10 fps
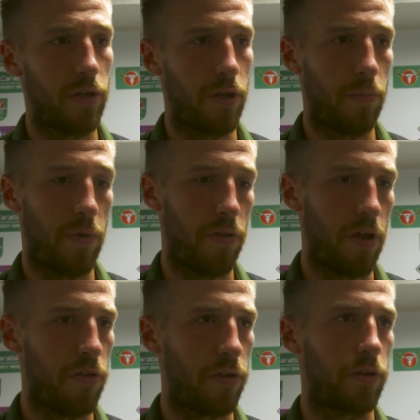And
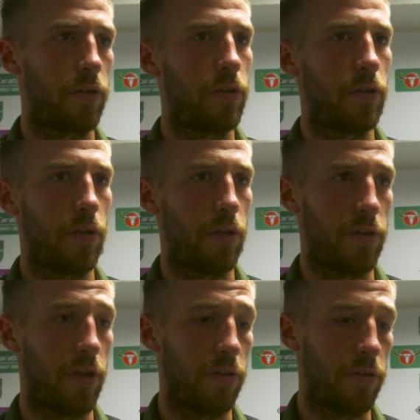I think at
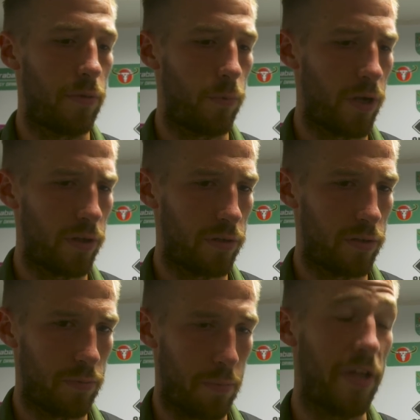the end we had
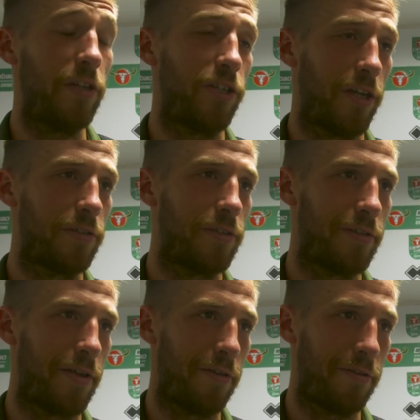many
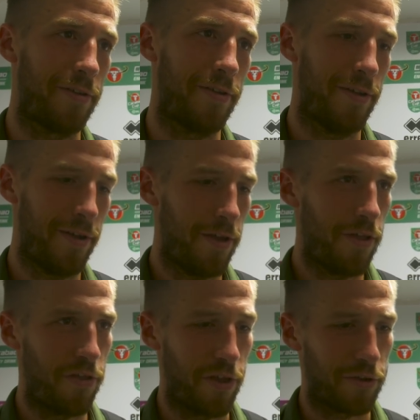chances and
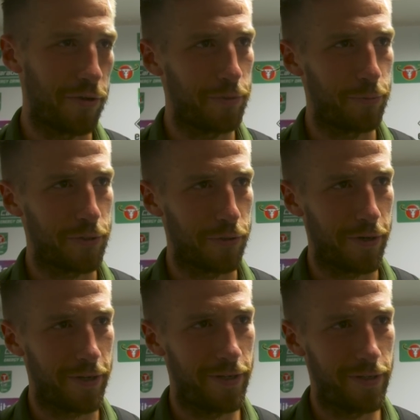thank God we scored.